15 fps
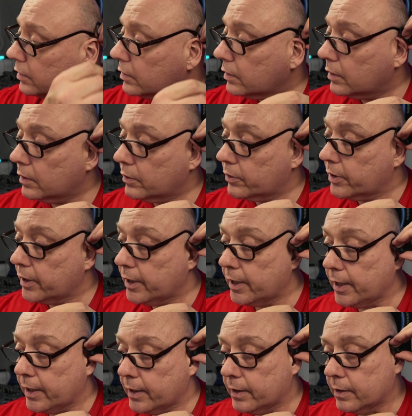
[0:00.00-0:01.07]

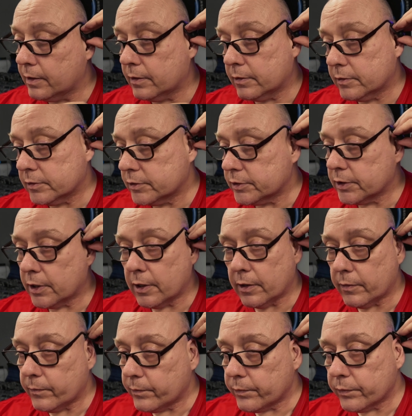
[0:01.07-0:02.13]
Okay, so
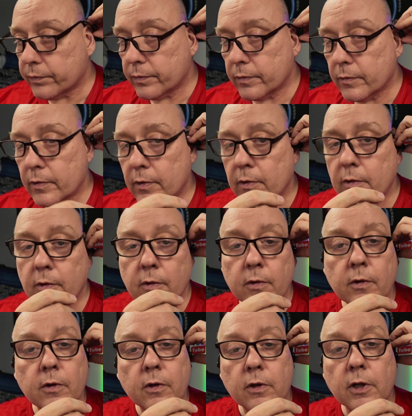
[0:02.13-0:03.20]

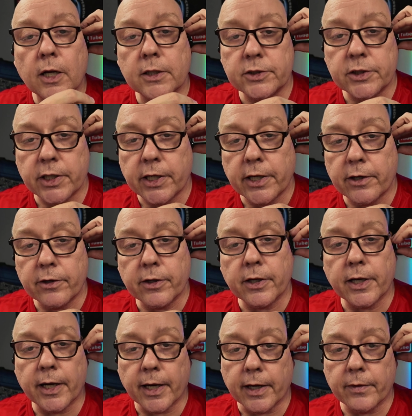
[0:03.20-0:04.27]
lots of gear
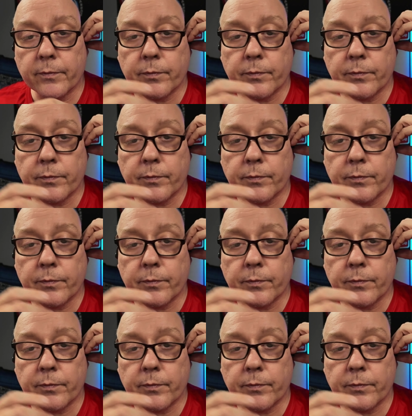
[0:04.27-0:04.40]
today.